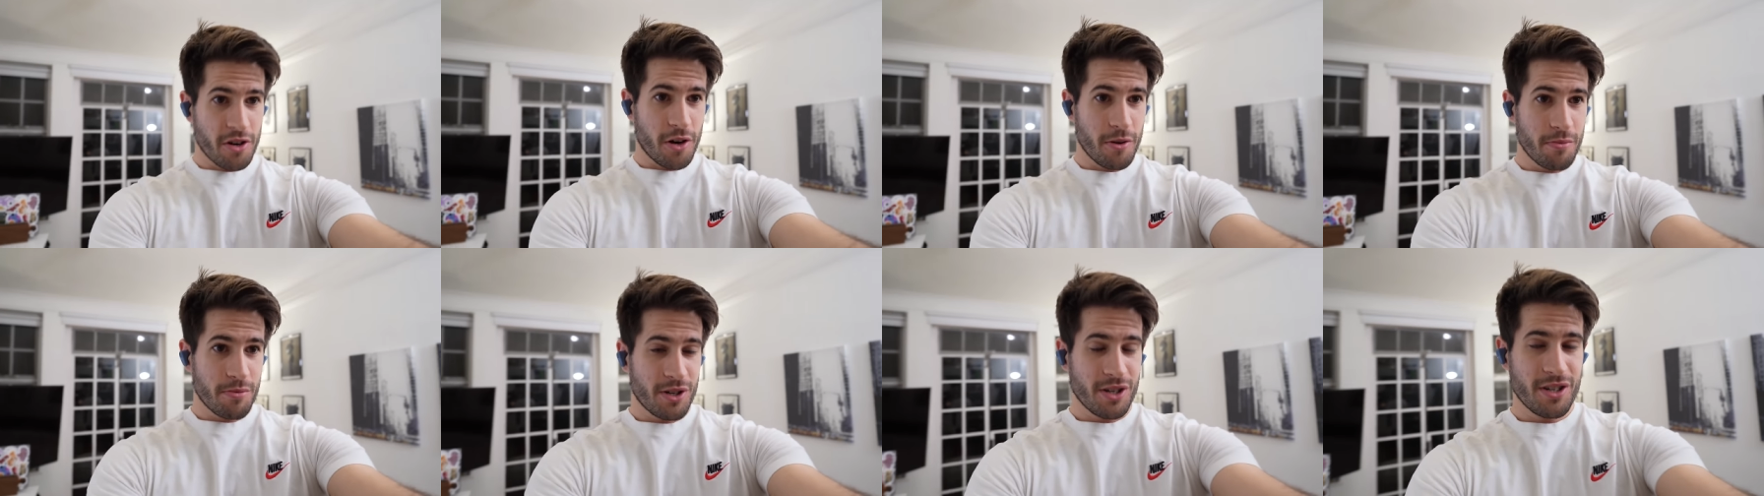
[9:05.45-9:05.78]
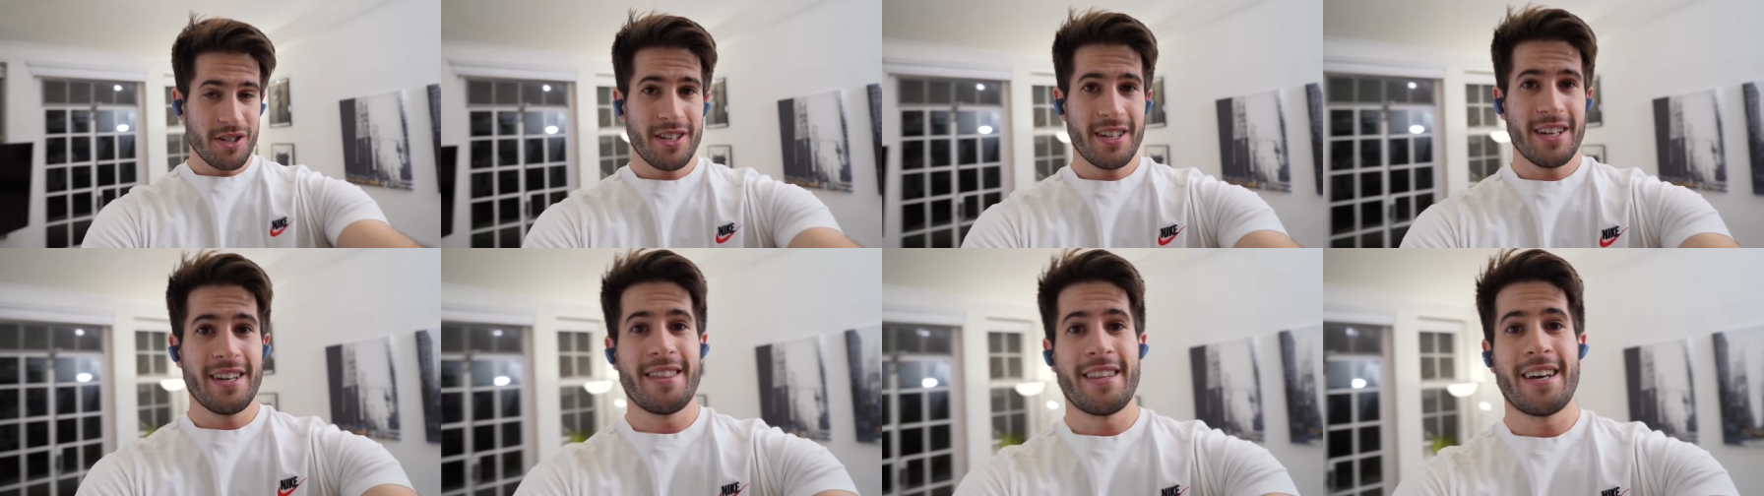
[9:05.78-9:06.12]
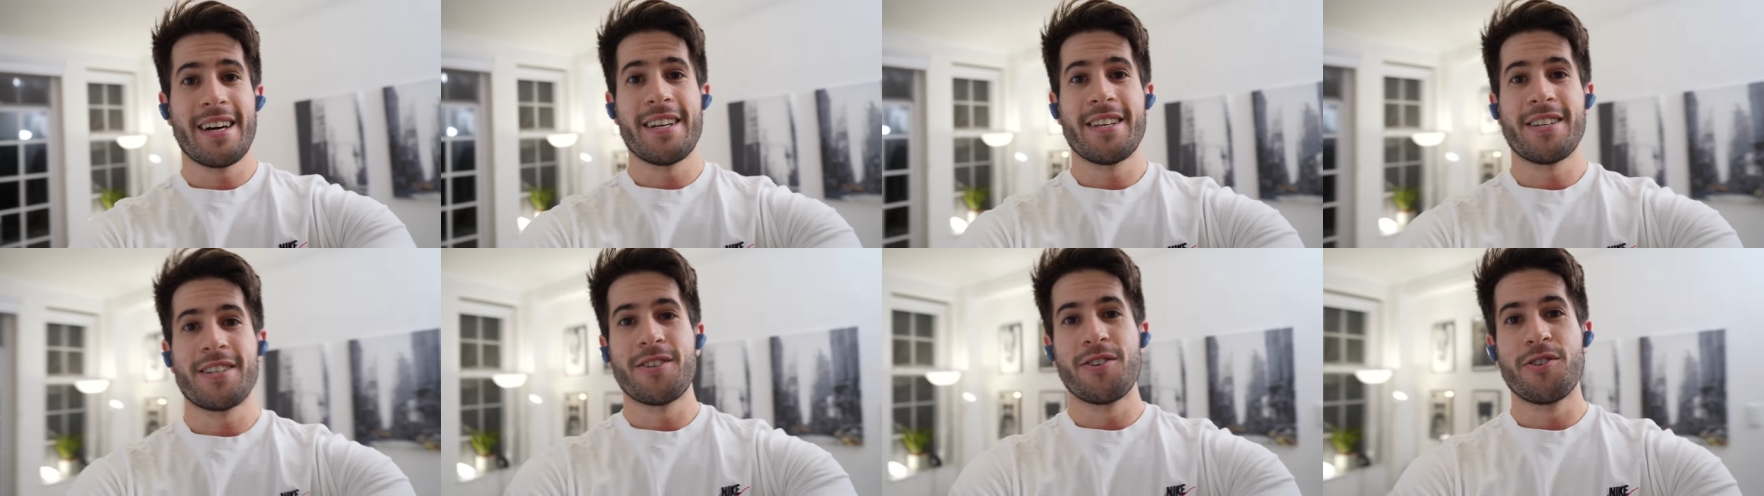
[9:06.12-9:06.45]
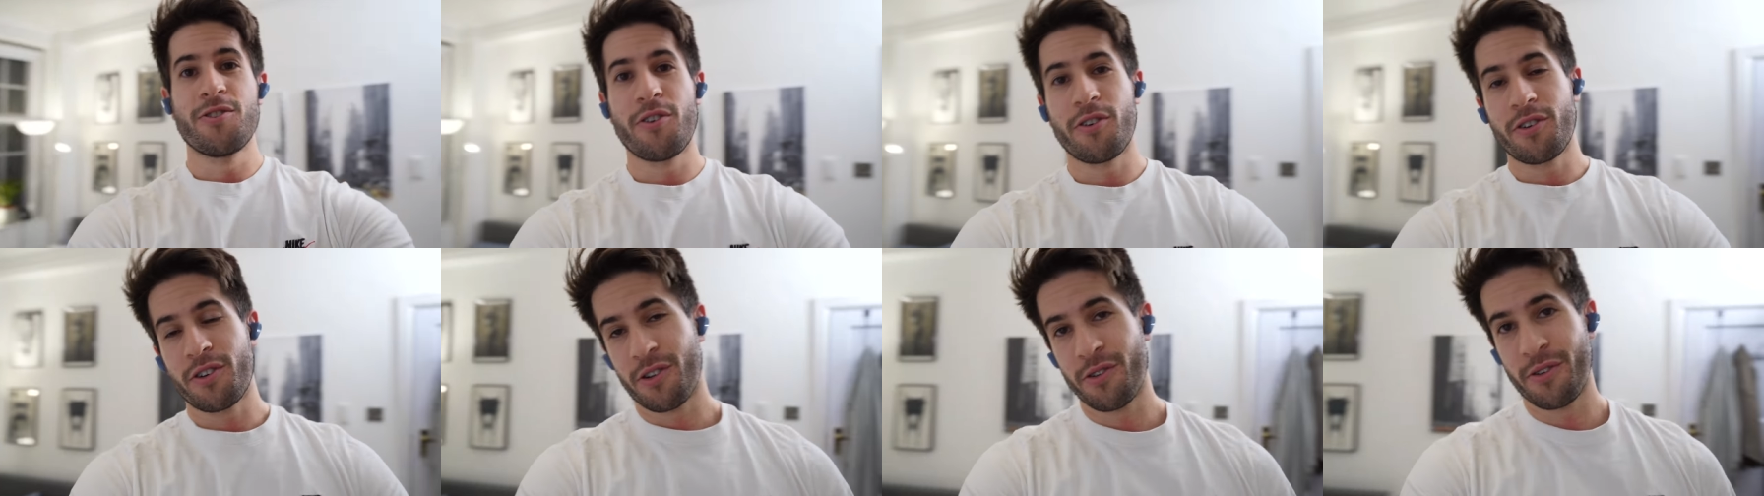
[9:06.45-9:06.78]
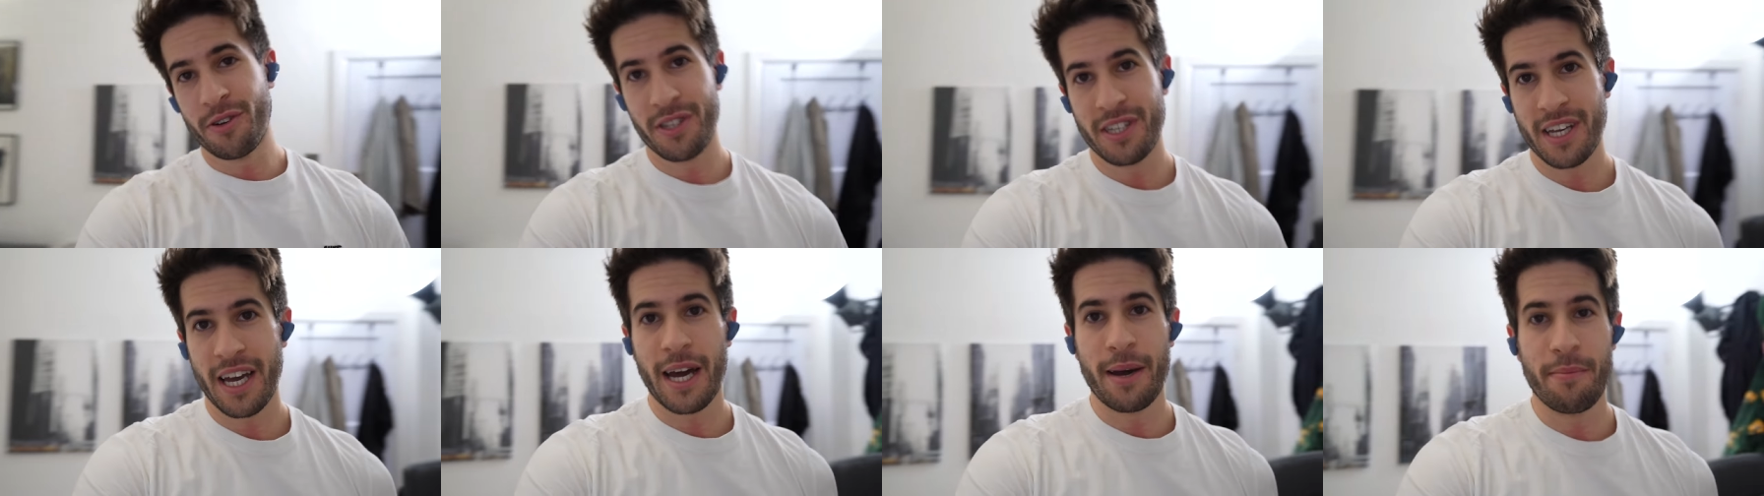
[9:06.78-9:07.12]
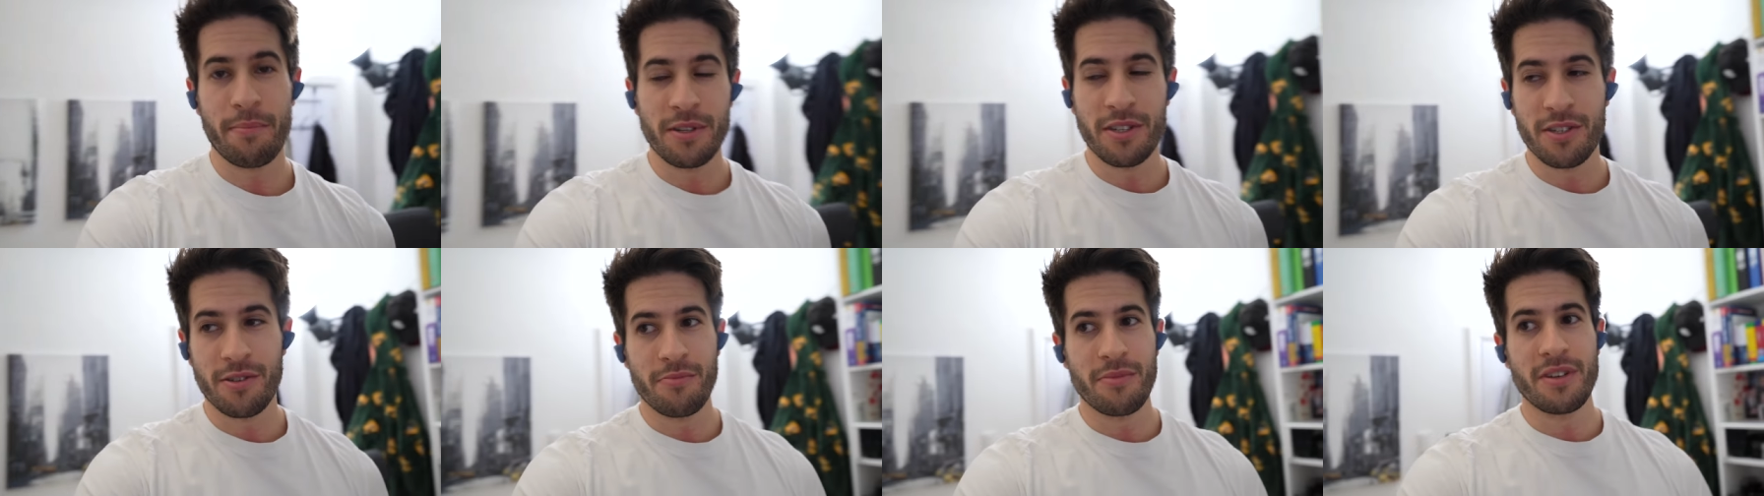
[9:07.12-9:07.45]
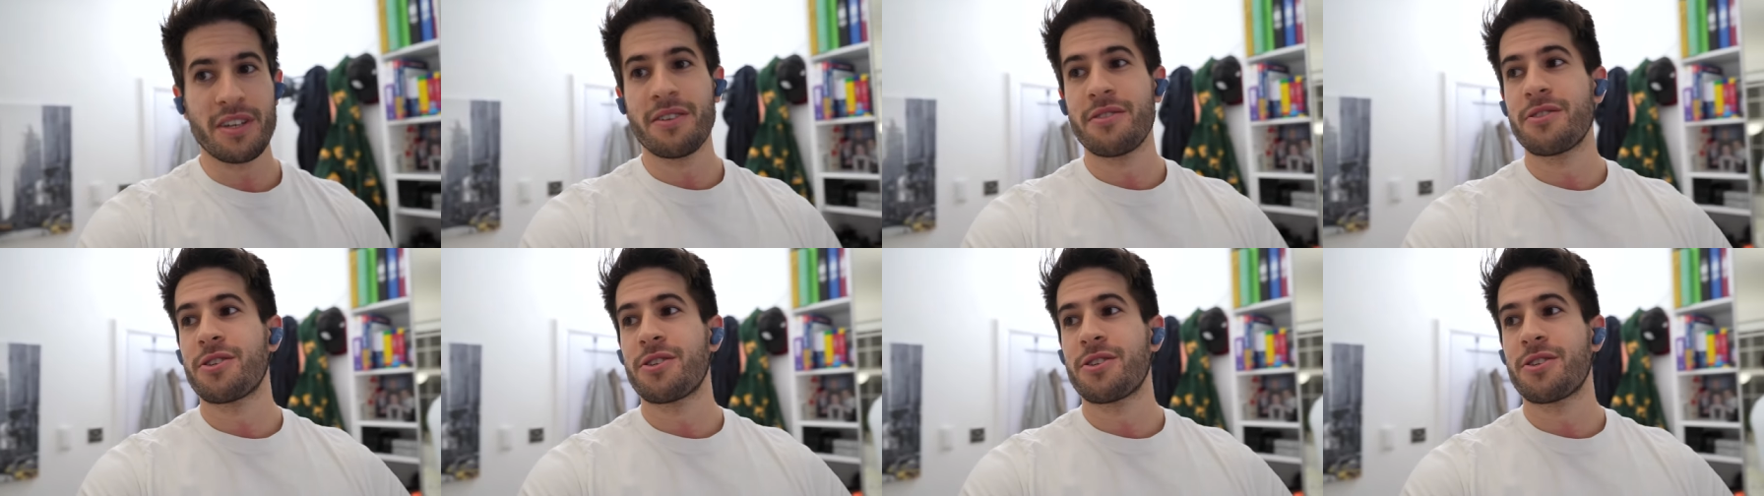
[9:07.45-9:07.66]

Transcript: option and that is not going to happen to me.